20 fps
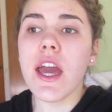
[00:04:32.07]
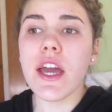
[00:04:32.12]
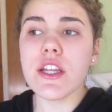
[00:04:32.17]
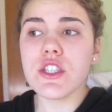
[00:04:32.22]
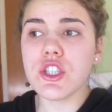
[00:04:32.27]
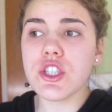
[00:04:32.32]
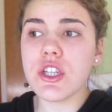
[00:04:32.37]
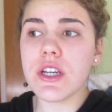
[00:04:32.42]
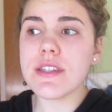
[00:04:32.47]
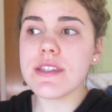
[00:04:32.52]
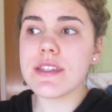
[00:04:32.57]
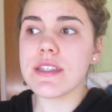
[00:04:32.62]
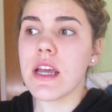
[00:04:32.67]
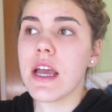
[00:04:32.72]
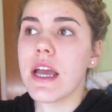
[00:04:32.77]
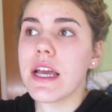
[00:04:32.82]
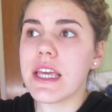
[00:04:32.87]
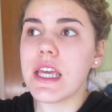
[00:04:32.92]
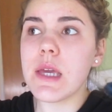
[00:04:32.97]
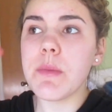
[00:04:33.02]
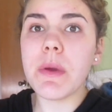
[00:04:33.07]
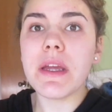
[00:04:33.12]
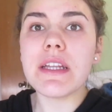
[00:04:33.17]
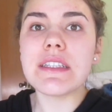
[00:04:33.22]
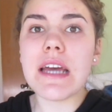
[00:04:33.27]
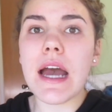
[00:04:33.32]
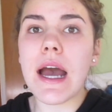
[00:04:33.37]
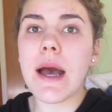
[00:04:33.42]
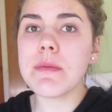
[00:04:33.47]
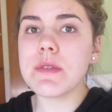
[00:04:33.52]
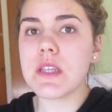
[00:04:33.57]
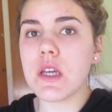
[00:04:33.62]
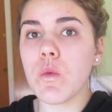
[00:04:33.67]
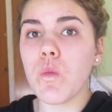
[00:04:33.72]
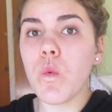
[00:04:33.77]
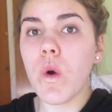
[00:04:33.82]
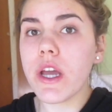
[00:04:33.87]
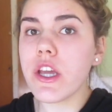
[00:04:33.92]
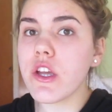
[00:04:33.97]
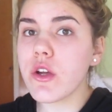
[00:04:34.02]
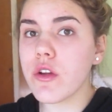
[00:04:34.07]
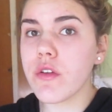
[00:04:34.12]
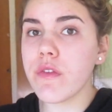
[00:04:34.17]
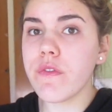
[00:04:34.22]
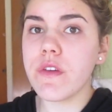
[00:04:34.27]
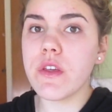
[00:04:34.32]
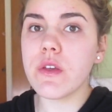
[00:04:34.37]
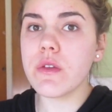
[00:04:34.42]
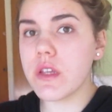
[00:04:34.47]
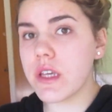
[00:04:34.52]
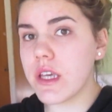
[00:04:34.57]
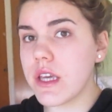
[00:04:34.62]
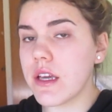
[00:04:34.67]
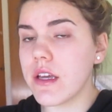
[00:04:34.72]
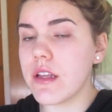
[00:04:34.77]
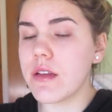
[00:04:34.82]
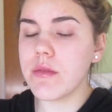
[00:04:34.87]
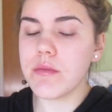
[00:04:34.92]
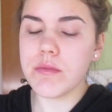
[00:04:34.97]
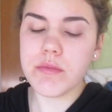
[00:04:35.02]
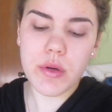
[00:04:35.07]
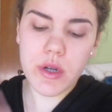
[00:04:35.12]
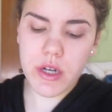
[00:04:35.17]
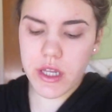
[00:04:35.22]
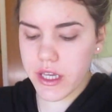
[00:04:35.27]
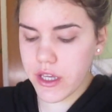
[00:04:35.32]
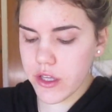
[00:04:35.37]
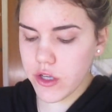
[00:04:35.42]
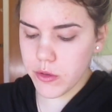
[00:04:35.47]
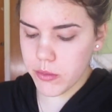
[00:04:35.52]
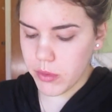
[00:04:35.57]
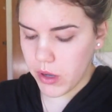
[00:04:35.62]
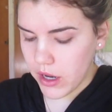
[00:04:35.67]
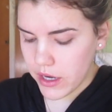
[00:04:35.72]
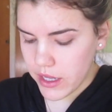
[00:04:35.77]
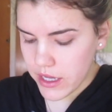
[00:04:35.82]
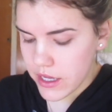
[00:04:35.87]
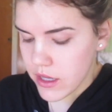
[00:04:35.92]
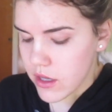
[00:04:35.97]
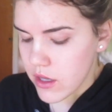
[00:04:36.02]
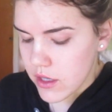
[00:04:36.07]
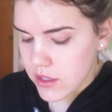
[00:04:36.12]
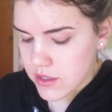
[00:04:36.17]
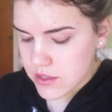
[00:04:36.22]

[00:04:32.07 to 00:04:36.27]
It's just keeping tabs on what you're feeling and putting in your body.